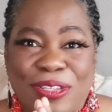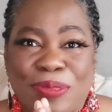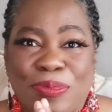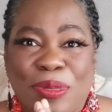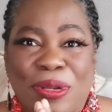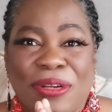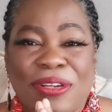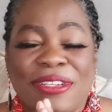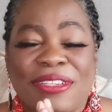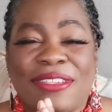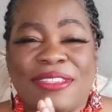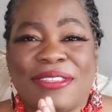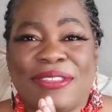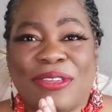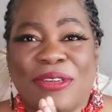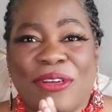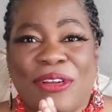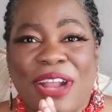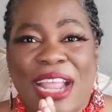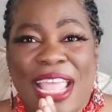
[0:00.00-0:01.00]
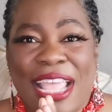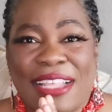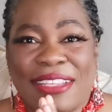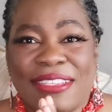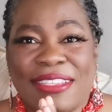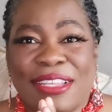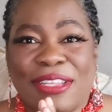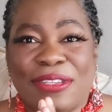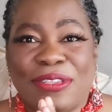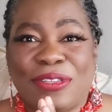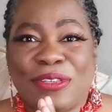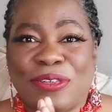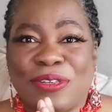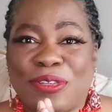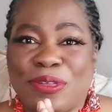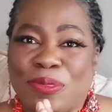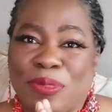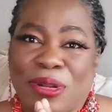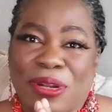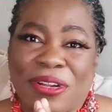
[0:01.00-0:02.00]
spirits, our
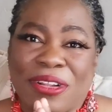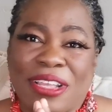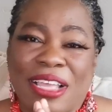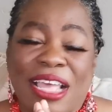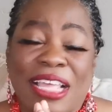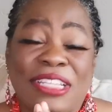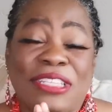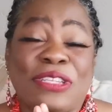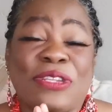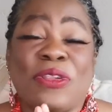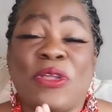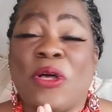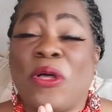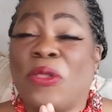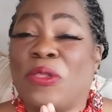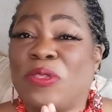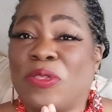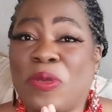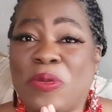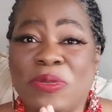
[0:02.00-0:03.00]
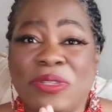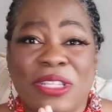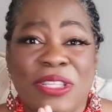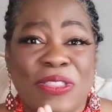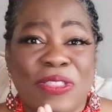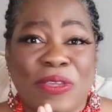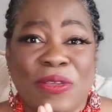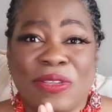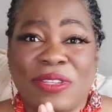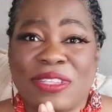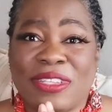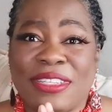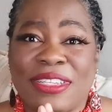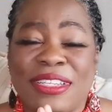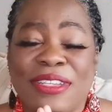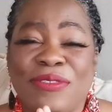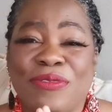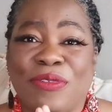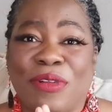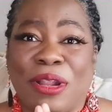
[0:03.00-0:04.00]
ancestors, spirit guides, and all those in the
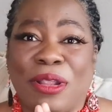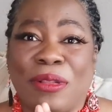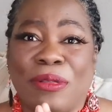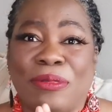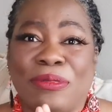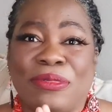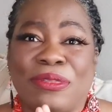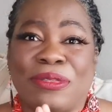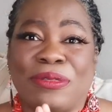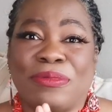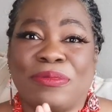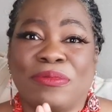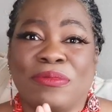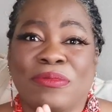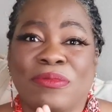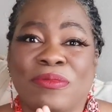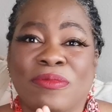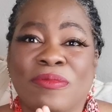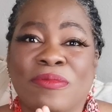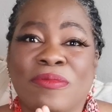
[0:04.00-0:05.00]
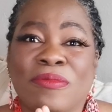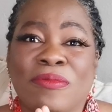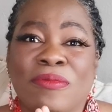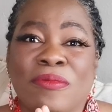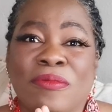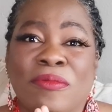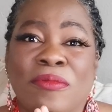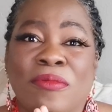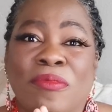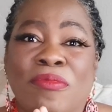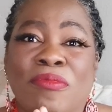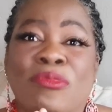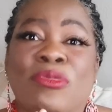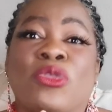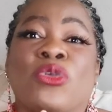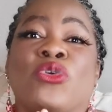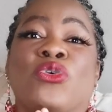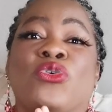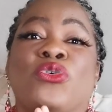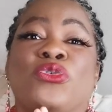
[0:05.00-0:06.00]
unseen realms
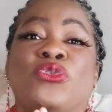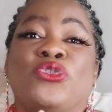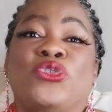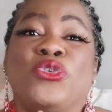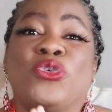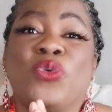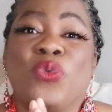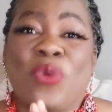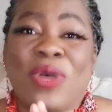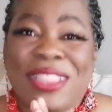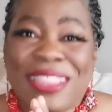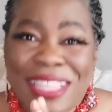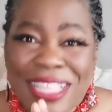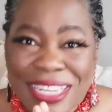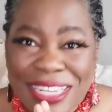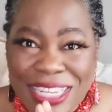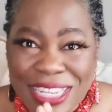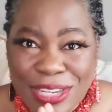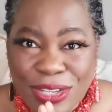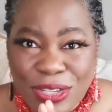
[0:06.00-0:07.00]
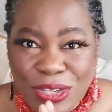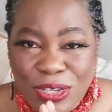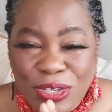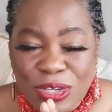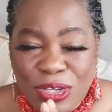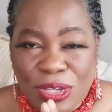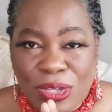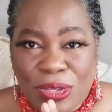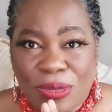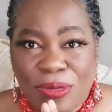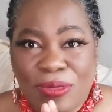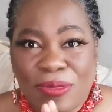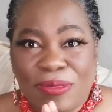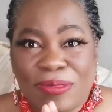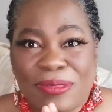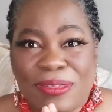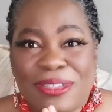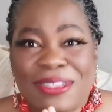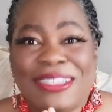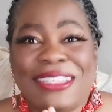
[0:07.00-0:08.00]
who do what they need to do
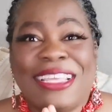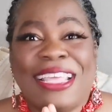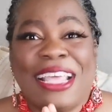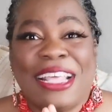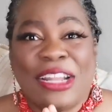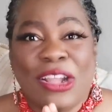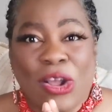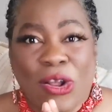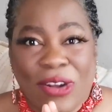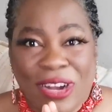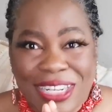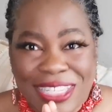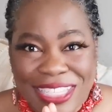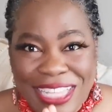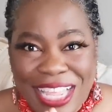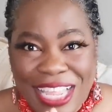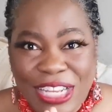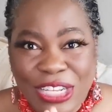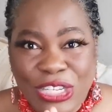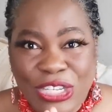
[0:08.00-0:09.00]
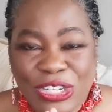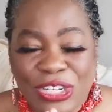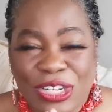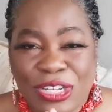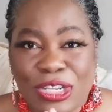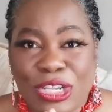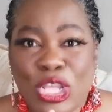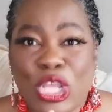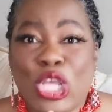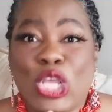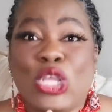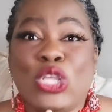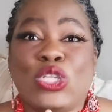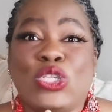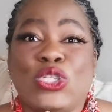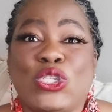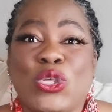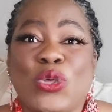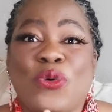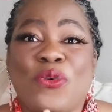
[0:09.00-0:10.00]
to get our attention
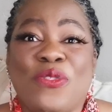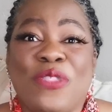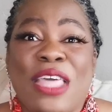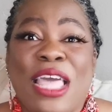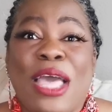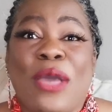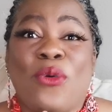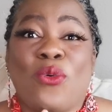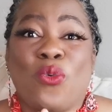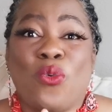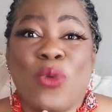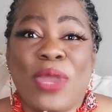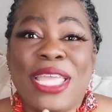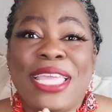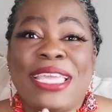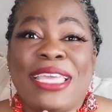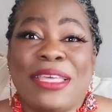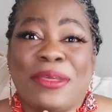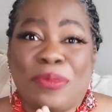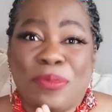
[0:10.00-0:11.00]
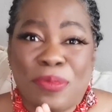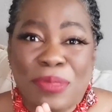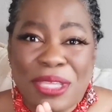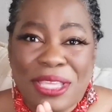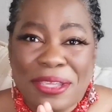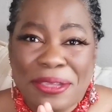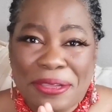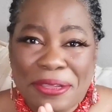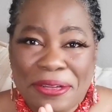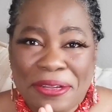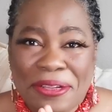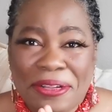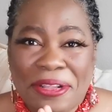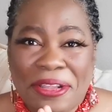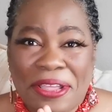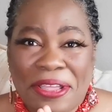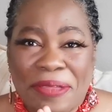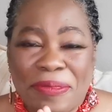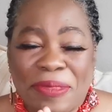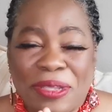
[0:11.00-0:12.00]
so that we can be in
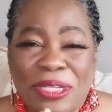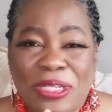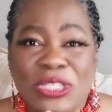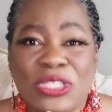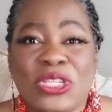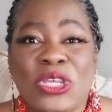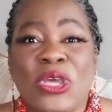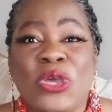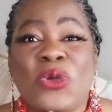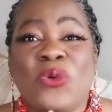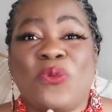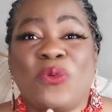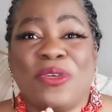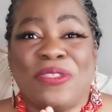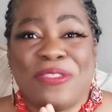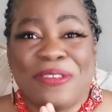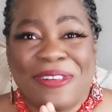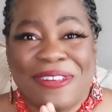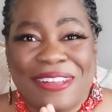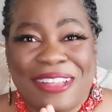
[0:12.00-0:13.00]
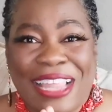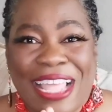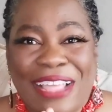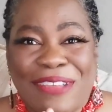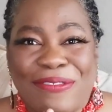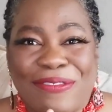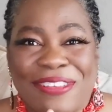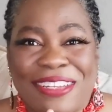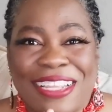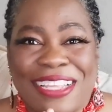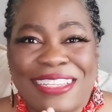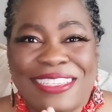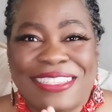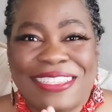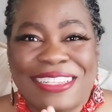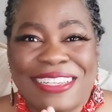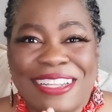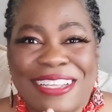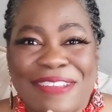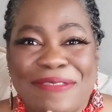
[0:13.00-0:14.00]
alignment with our life
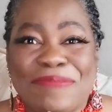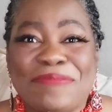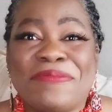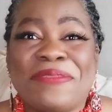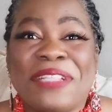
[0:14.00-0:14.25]
destiny.